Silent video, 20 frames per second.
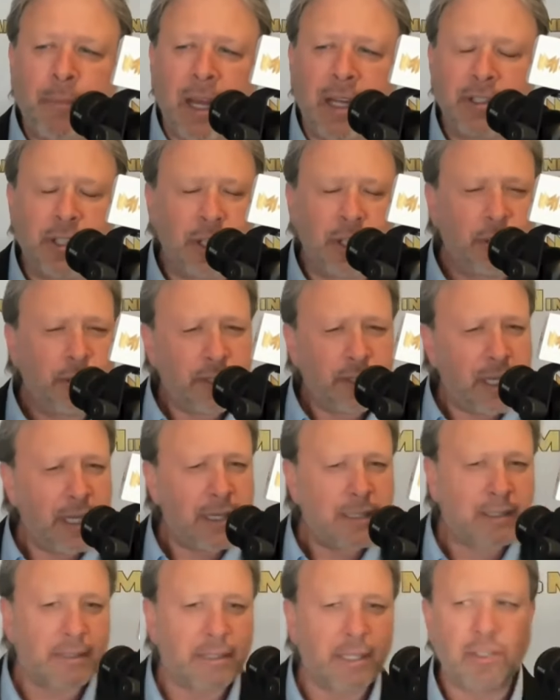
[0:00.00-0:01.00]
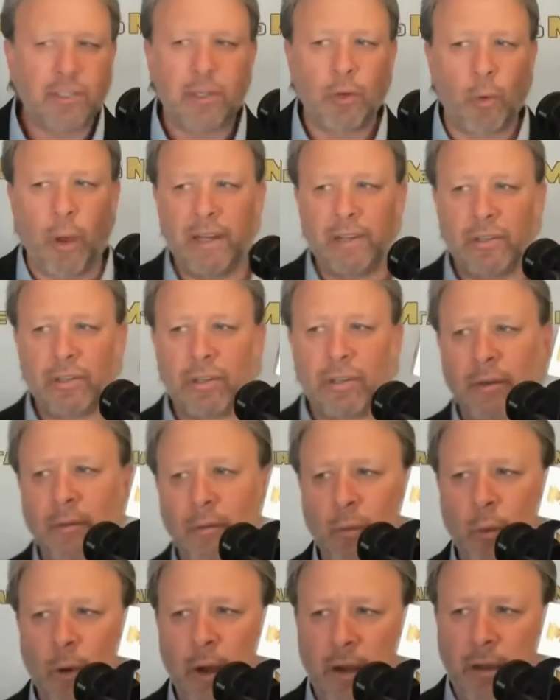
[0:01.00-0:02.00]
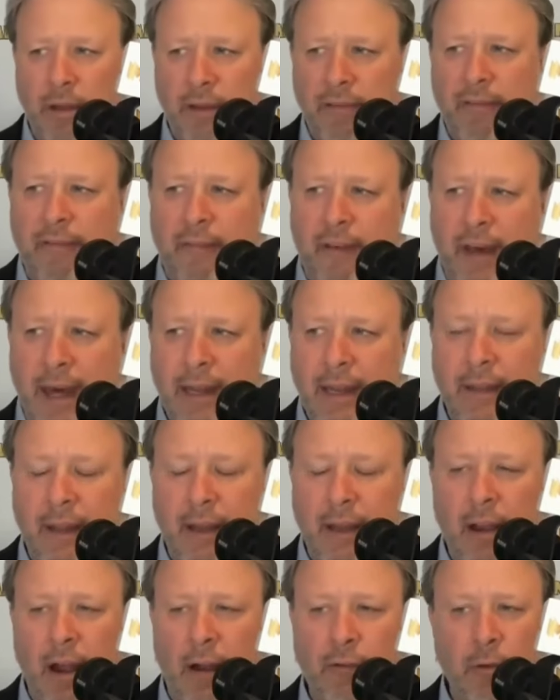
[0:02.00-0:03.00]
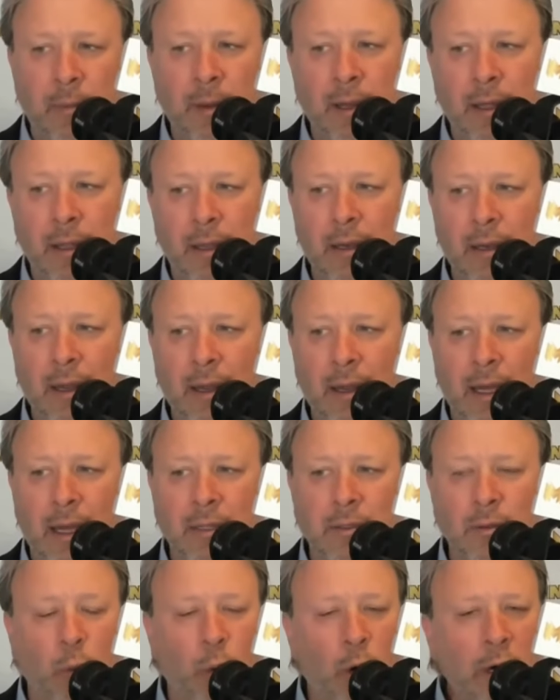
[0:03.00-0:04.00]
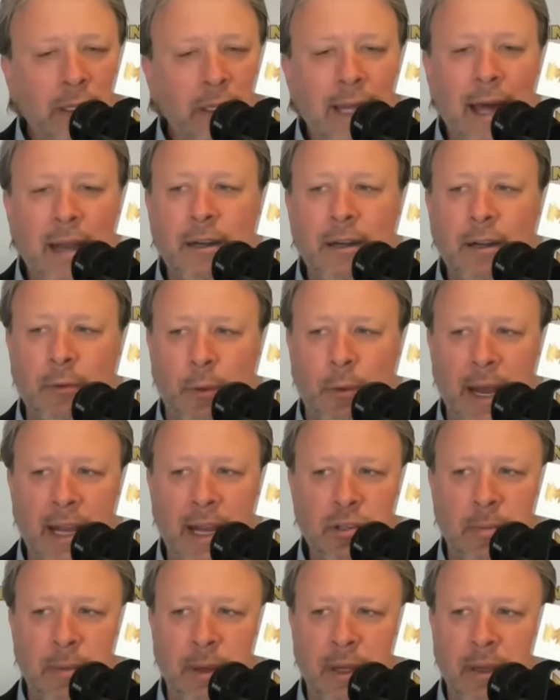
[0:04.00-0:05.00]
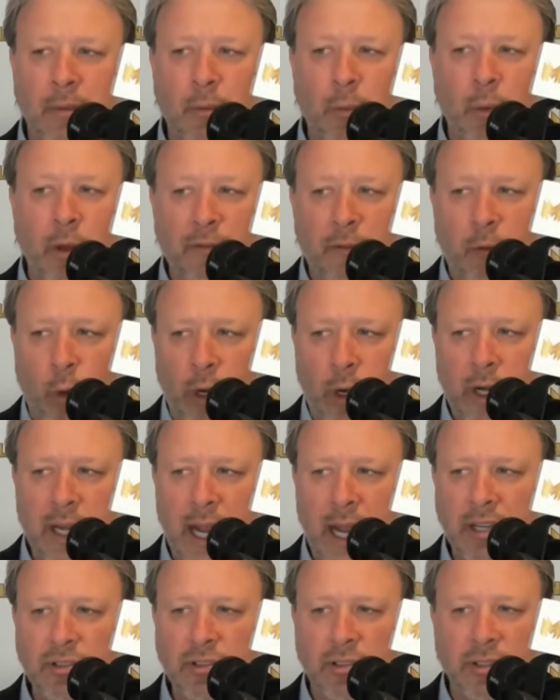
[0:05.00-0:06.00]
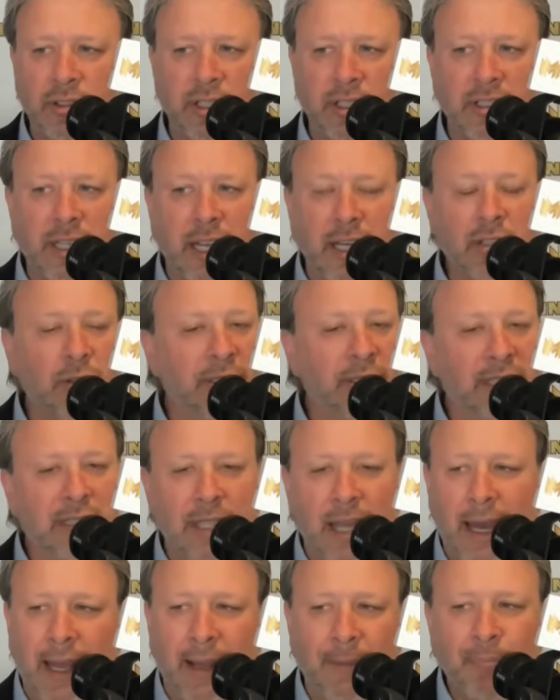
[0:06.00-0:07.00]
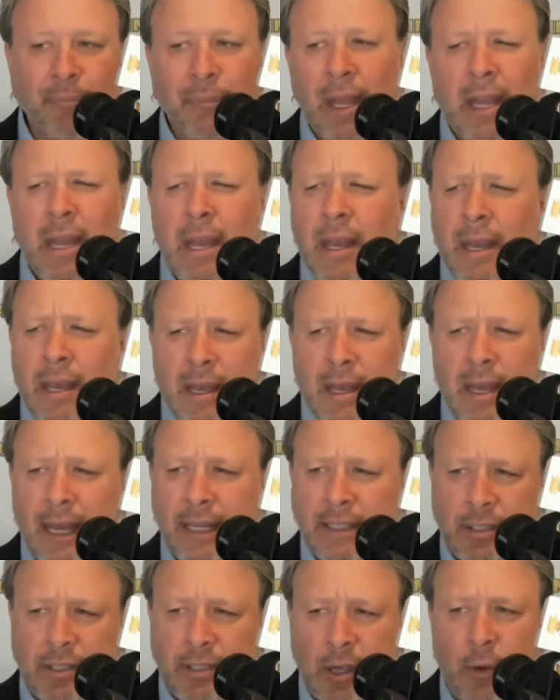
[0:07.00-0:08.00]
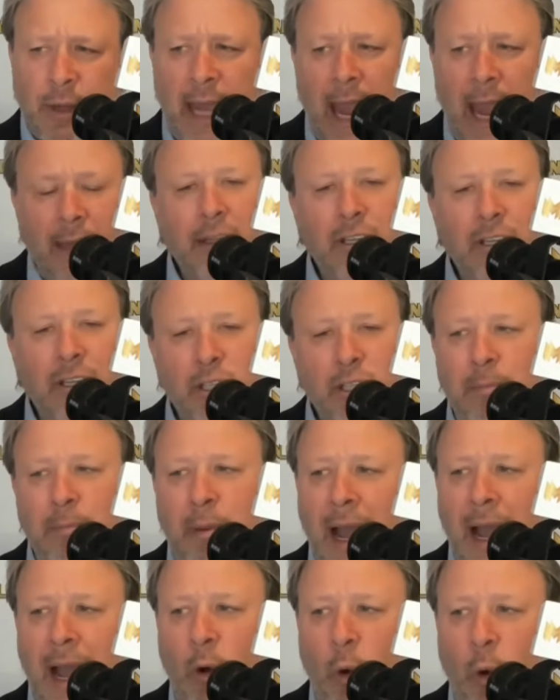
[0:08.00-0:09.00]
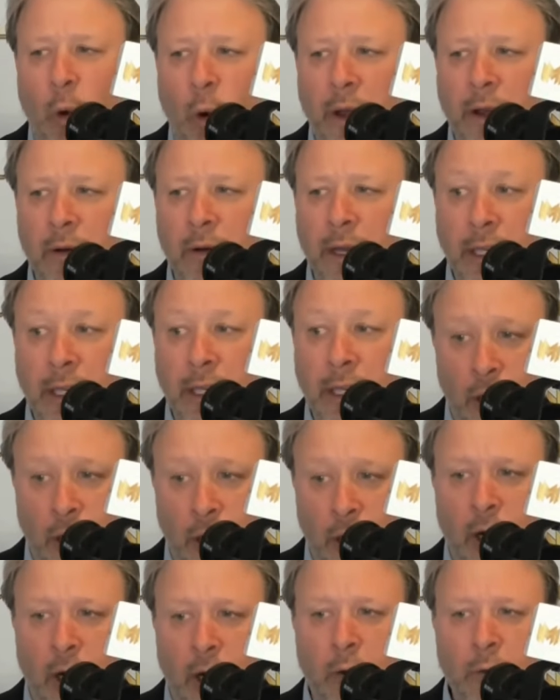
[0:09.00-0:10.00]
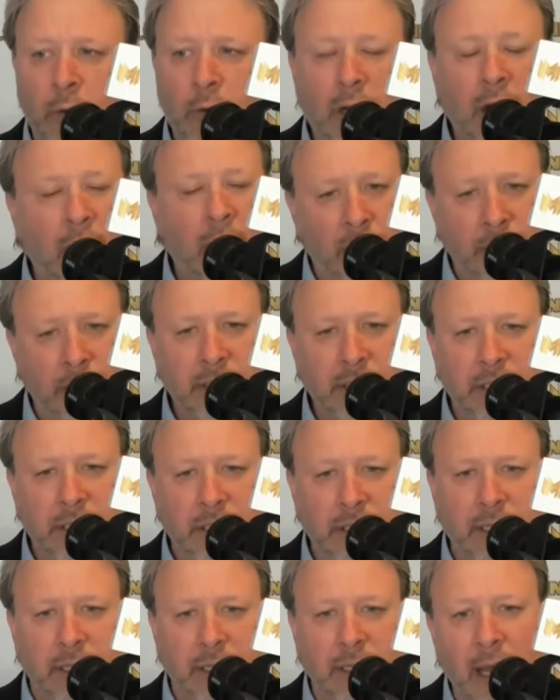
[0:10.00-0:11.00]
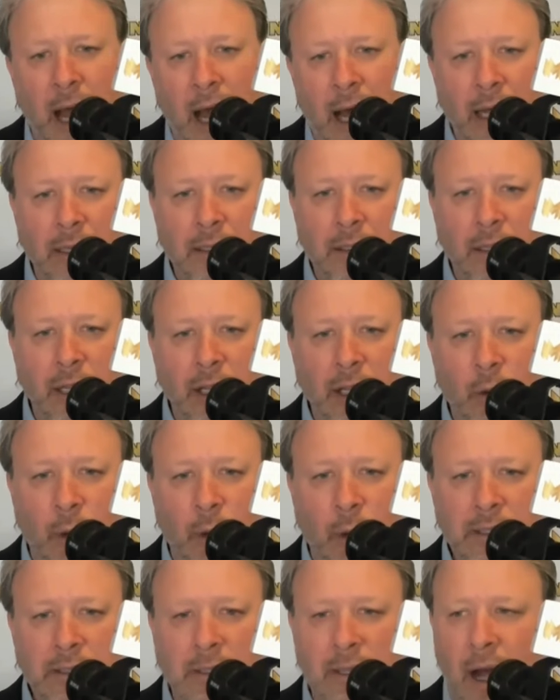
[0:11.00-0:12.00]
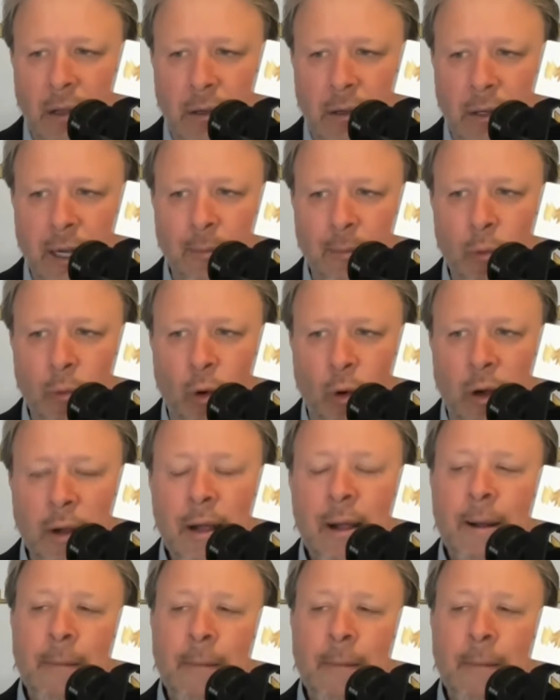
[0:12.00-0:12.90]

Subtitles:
Do you see a situation where the Fed and the government has worked out an arrangement with foreign nations essentially saying it's okay that you buy oil in your own currencies and not the US dollar anymore